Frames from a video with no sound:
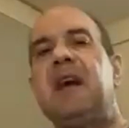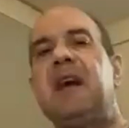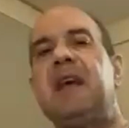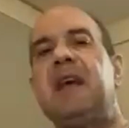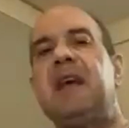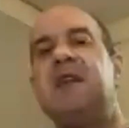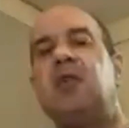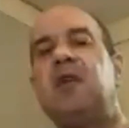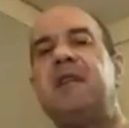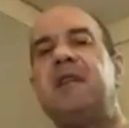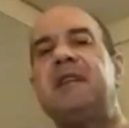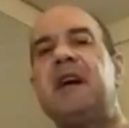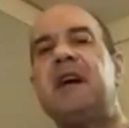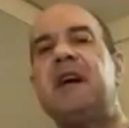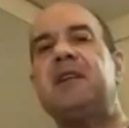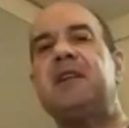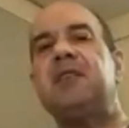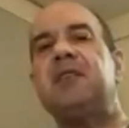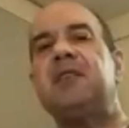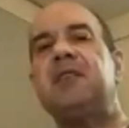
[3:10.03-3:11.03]
all the
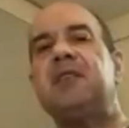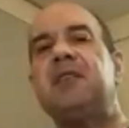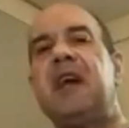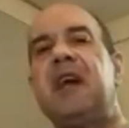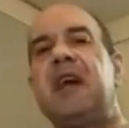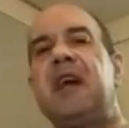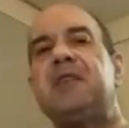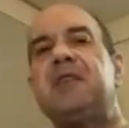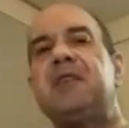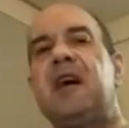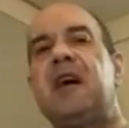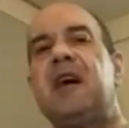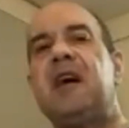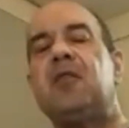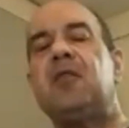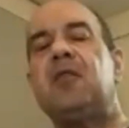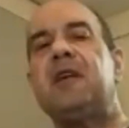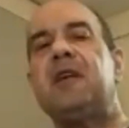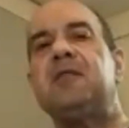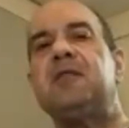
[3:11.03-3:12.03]
doctors after that,
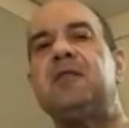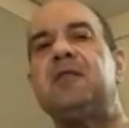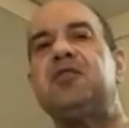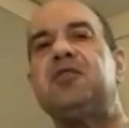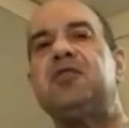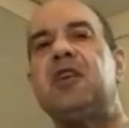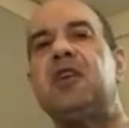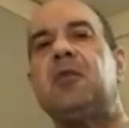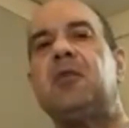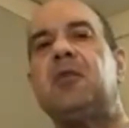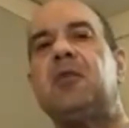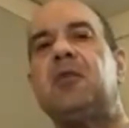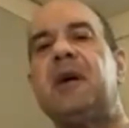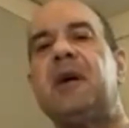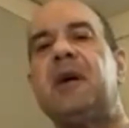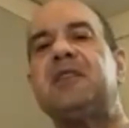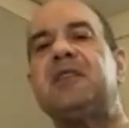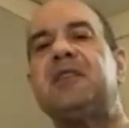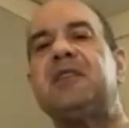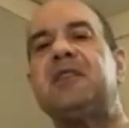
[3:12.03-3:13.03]
all the general
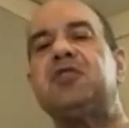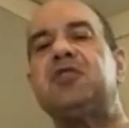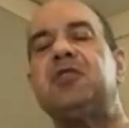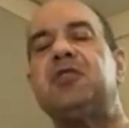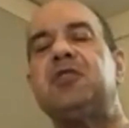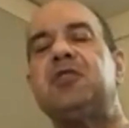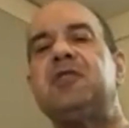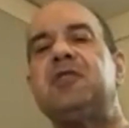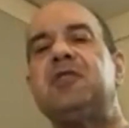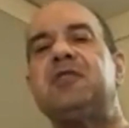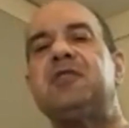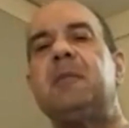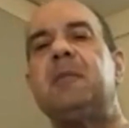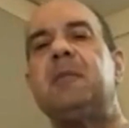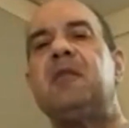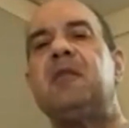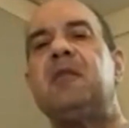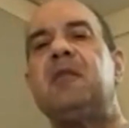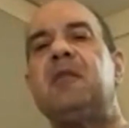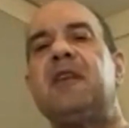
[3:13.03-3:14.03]
practitioners and
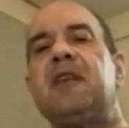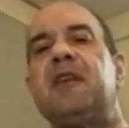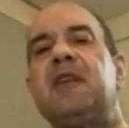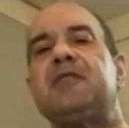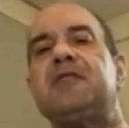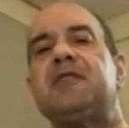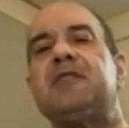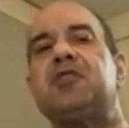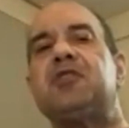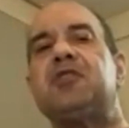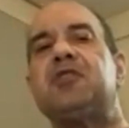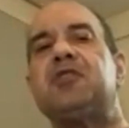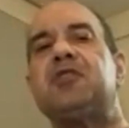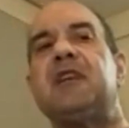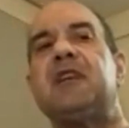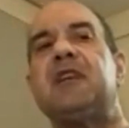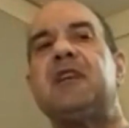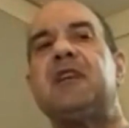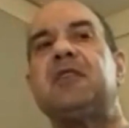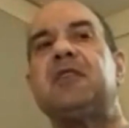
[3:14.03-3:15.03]
primary care physician
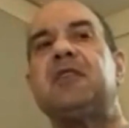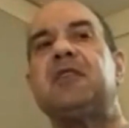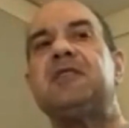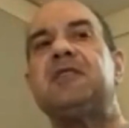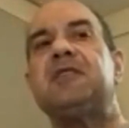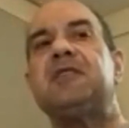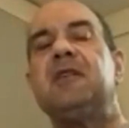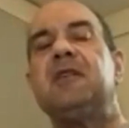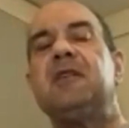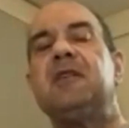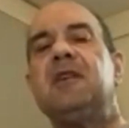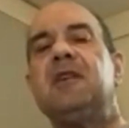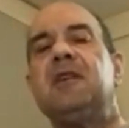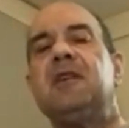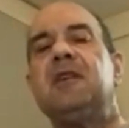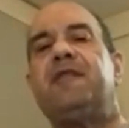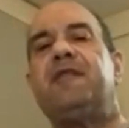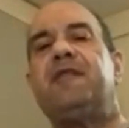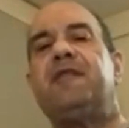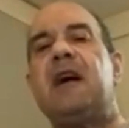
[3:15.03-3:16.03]
doctors
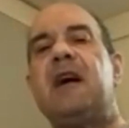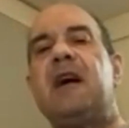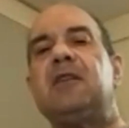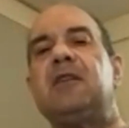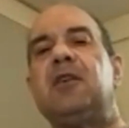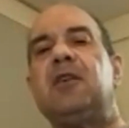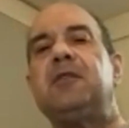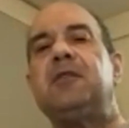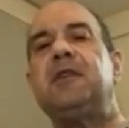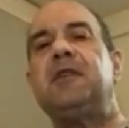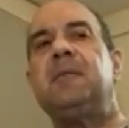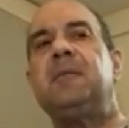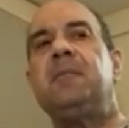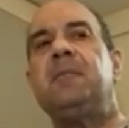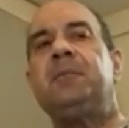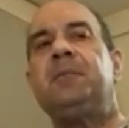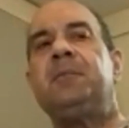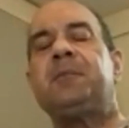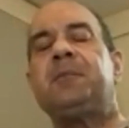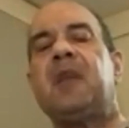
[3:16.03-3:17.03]
followed
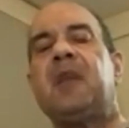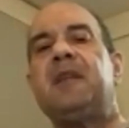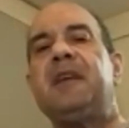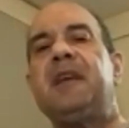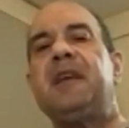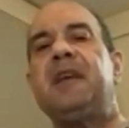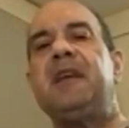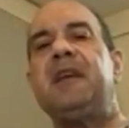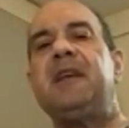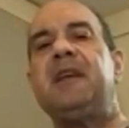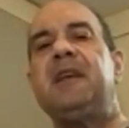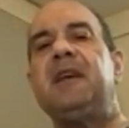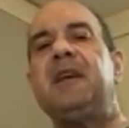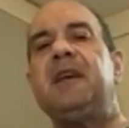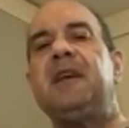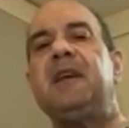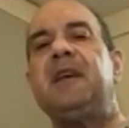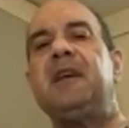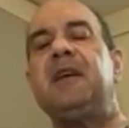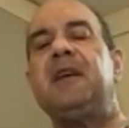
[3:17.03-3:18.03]

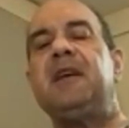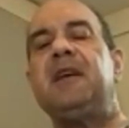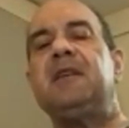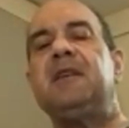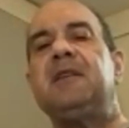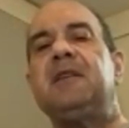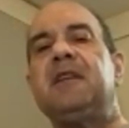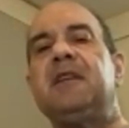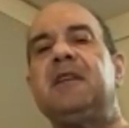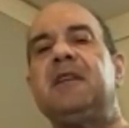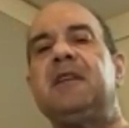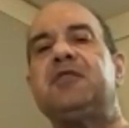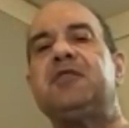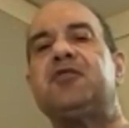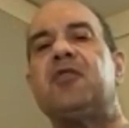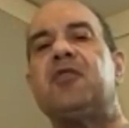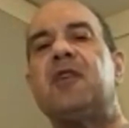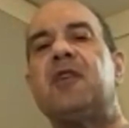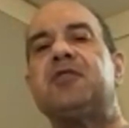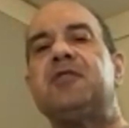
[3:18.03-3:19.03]
the
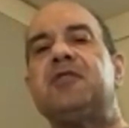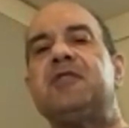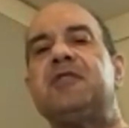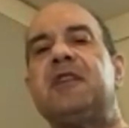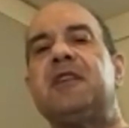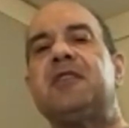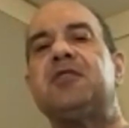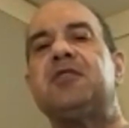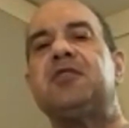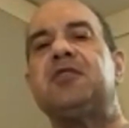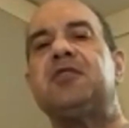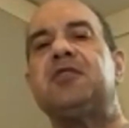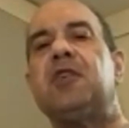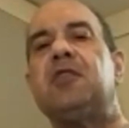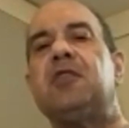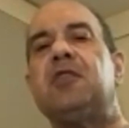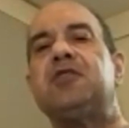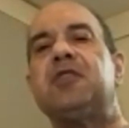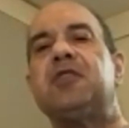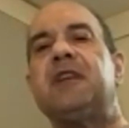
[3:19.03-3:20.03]
instructions that the
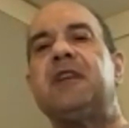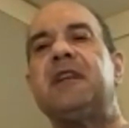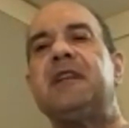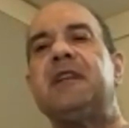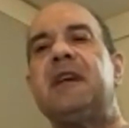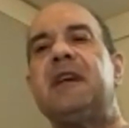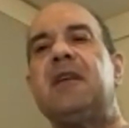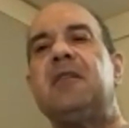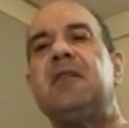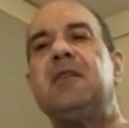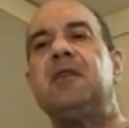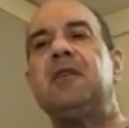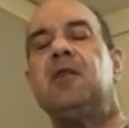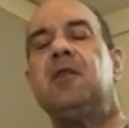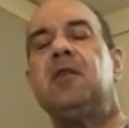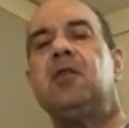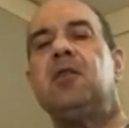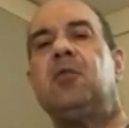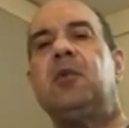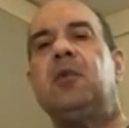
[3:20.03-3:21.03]
surgeon laid down,
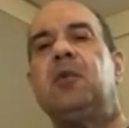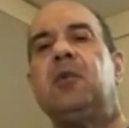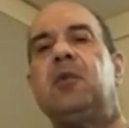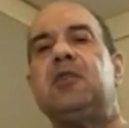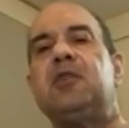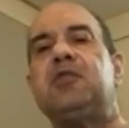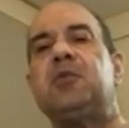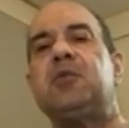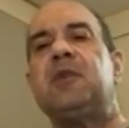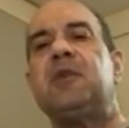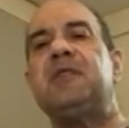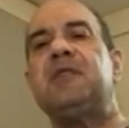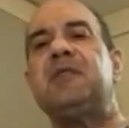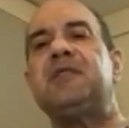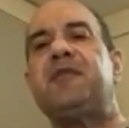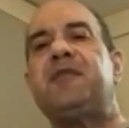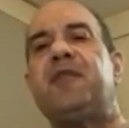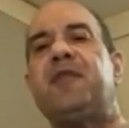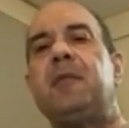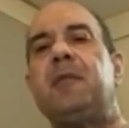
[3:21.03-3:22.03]
which
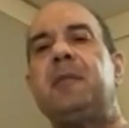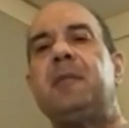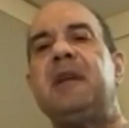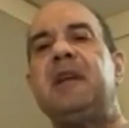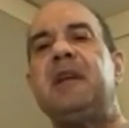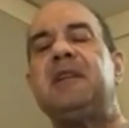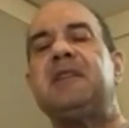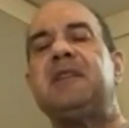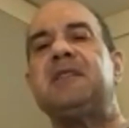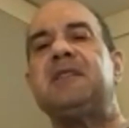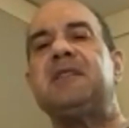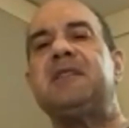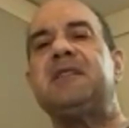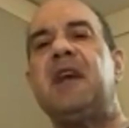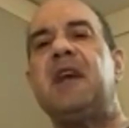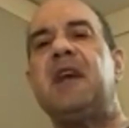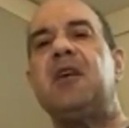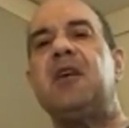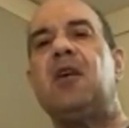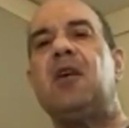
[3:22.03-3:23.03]
was for me to
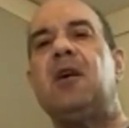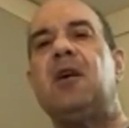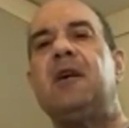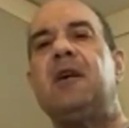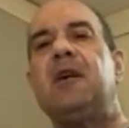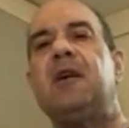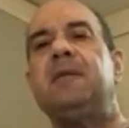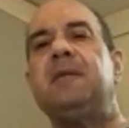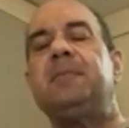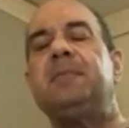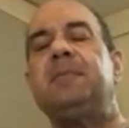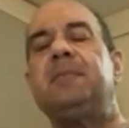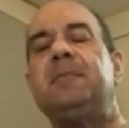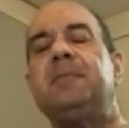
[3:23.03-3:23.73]
stay on